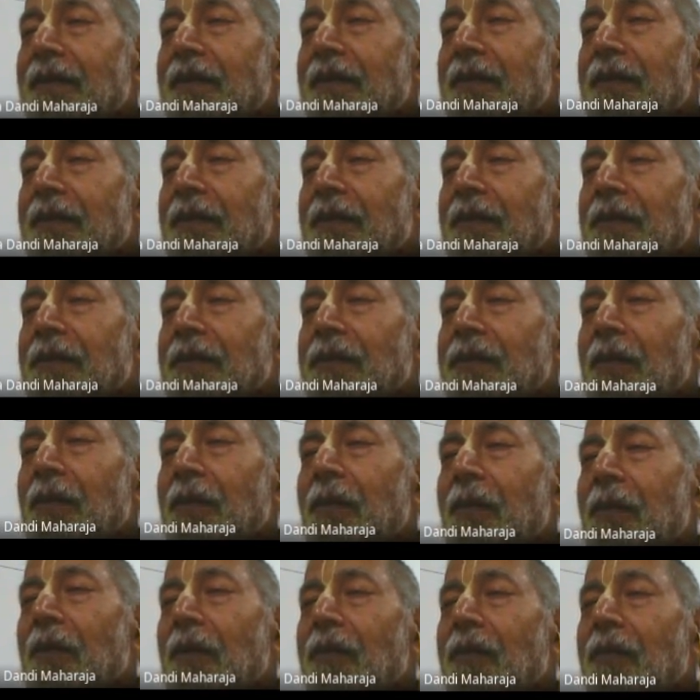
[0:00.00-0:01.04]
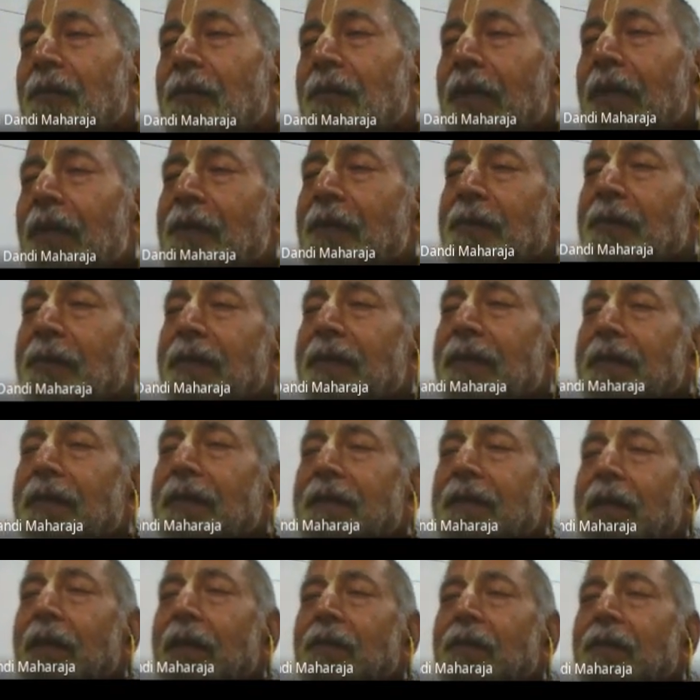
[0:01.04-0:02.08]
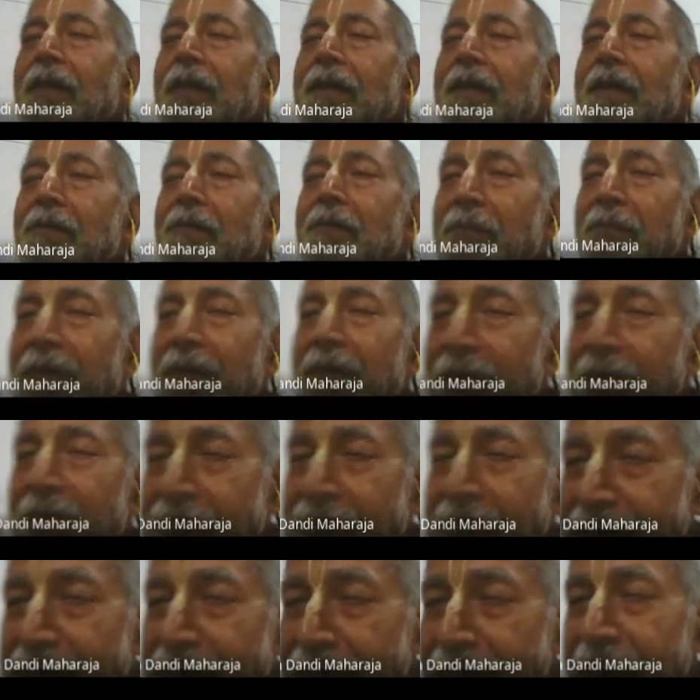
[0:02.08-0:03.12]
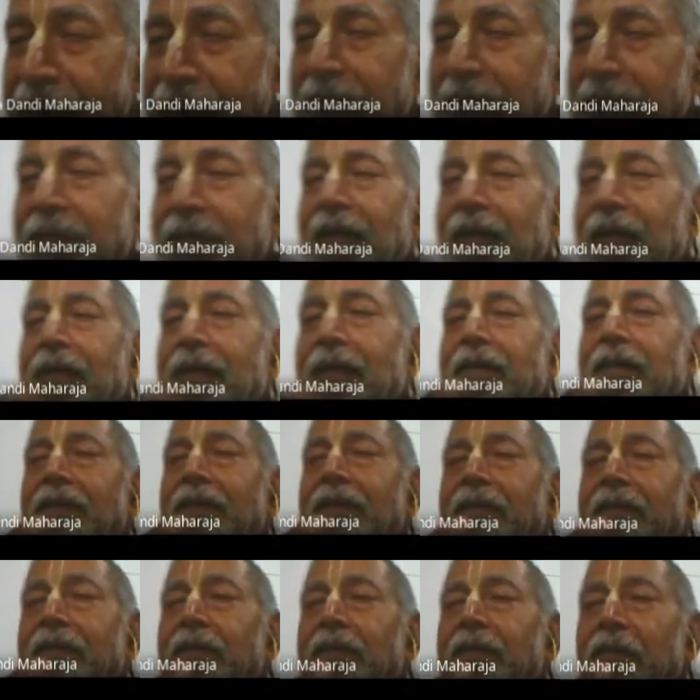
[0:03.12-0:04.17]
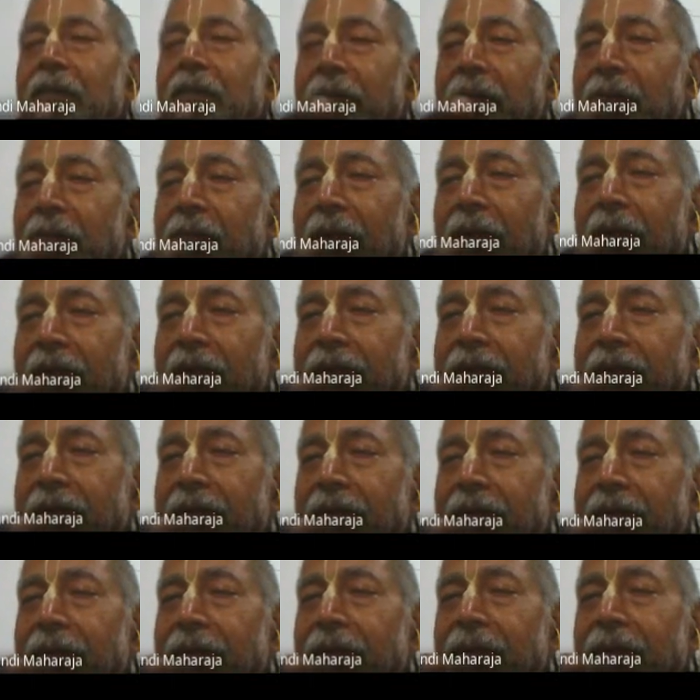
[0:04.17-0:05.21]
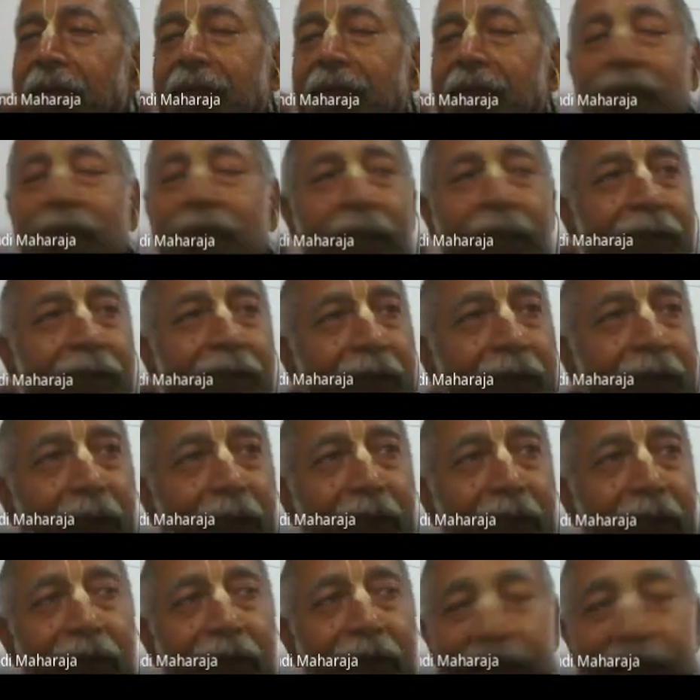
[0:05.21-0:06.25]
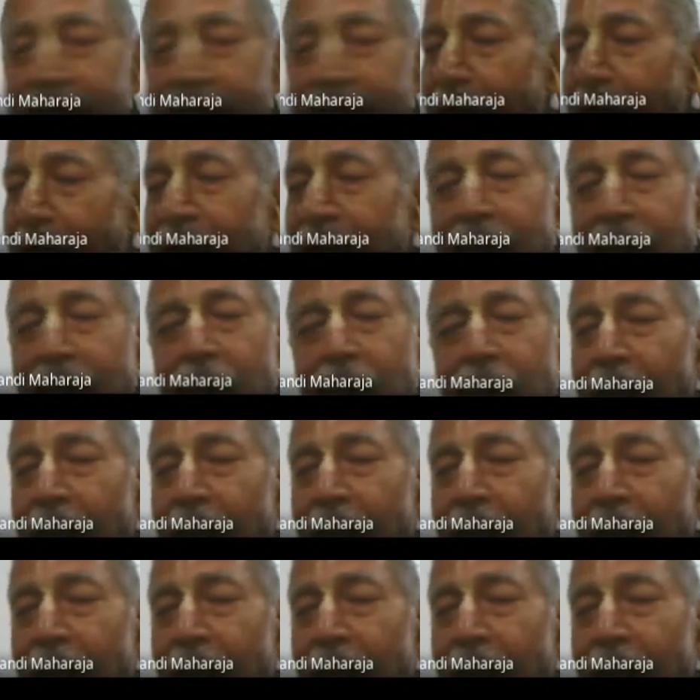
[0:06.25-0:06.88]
So when we give that impetus, right, to the mind, then it stops wandering.